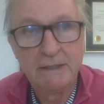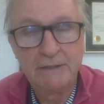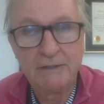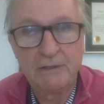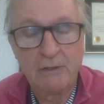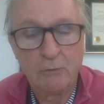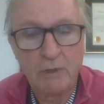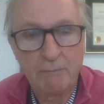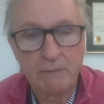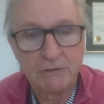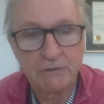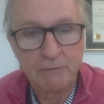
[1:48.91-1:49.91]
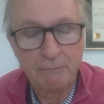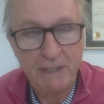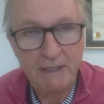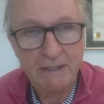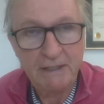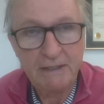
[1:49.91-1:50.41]
You know how much you're
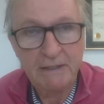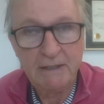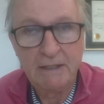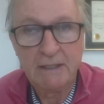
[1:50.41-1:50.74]
making.